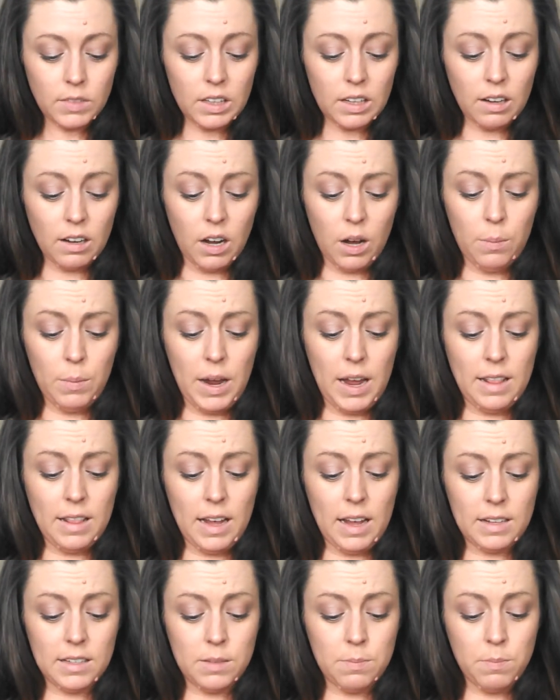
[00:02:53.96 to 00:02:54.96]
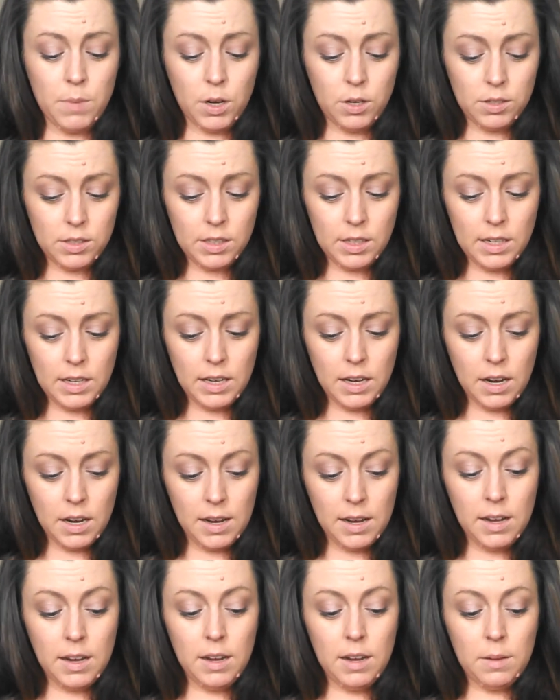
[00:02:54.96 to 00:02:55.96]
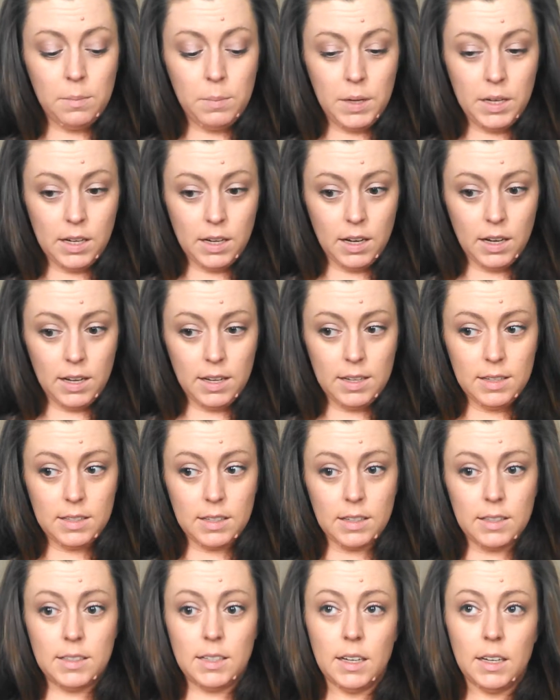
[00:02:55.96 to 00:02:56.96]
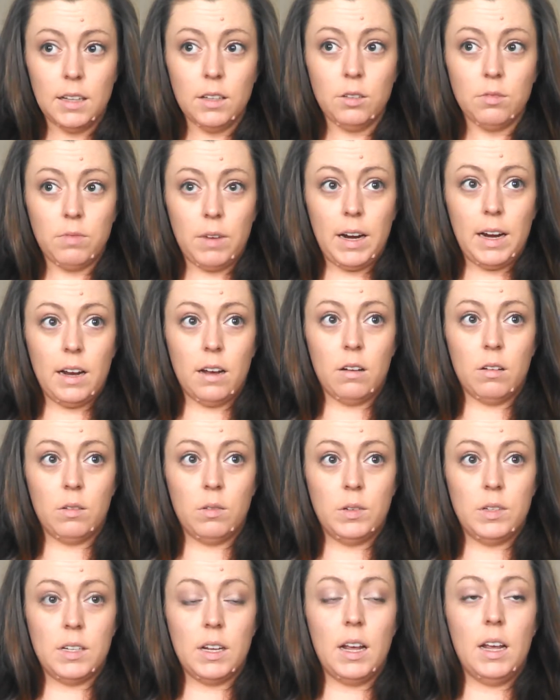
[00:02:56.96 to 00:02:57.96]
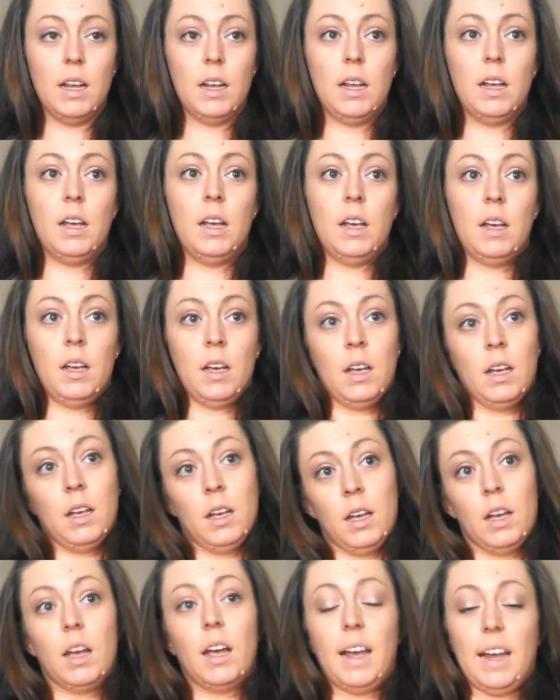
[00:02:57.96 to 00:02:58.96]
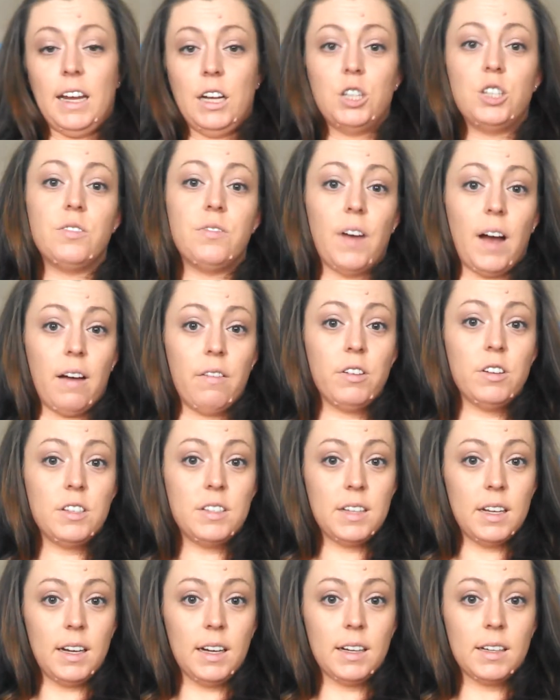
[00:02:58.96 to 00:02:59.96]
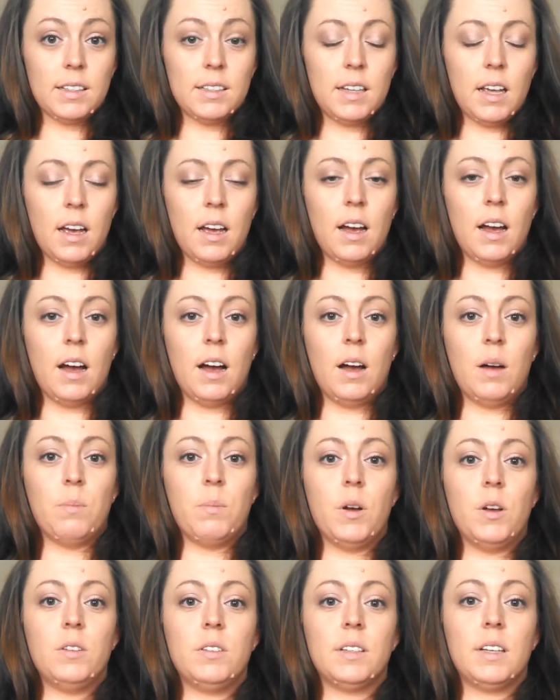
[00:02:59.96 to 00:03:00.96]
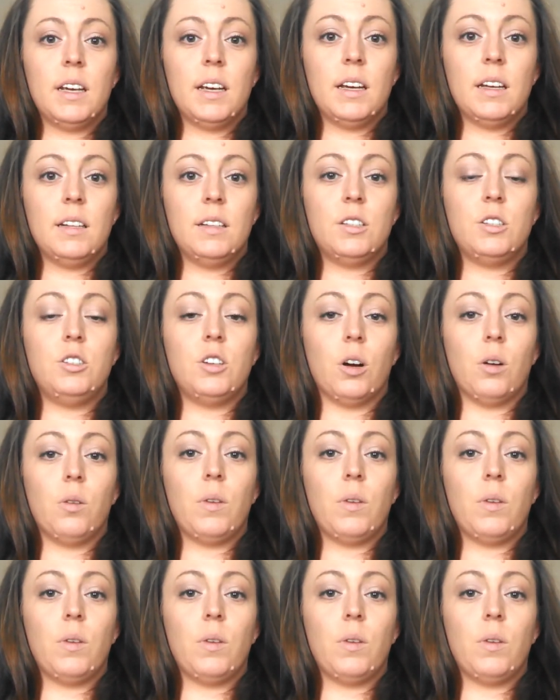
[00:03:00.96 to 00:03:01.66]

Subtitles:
And that's mostly because until around age 5 or 6, most kids don't